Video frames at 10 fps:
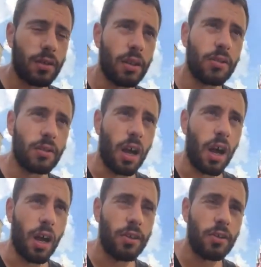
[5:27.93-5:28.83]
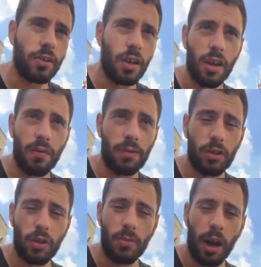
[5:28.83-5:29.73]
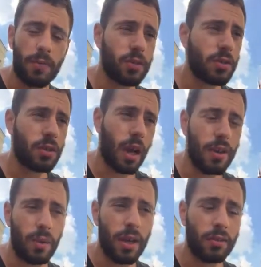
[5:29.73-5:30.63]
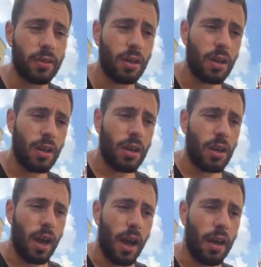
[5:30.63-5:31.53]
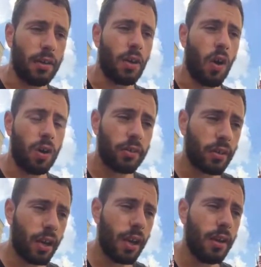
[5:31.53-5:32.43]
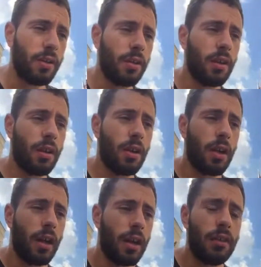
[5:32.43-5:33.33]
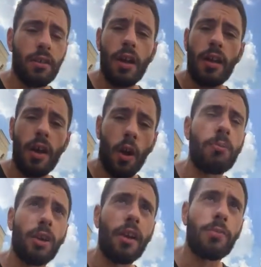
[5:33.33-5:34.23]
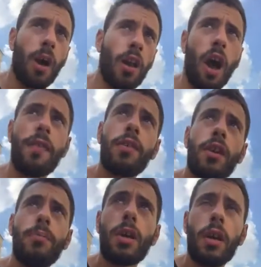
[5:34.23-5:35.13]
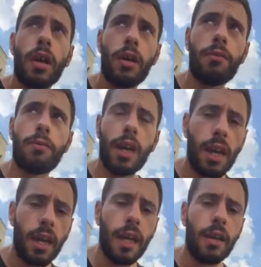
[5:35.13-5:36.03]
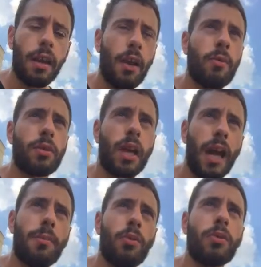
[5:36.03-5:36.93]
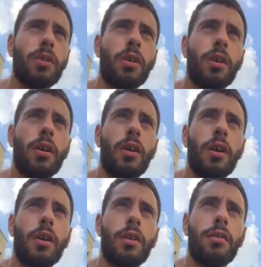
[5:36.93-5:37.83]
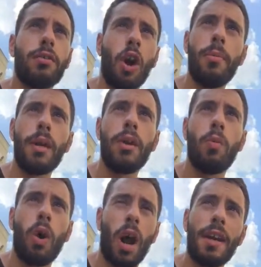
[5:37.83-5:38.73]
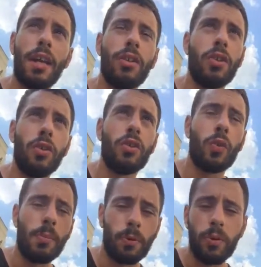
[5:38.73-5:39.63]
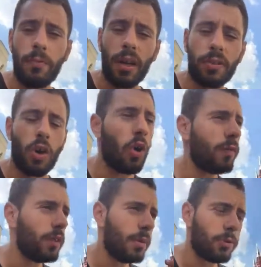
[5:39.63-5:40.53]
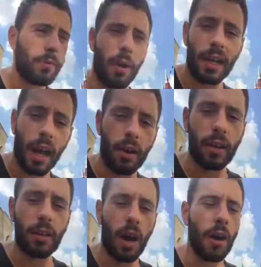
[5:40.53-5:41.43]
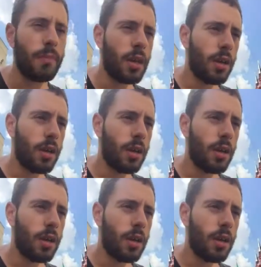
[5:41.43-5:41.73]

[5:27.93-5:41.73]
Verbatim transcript: this year for 2 months, 8 weeks, and honestly, he helped change my life. He really was able to show me what I needed to do to improve myself, improve my character,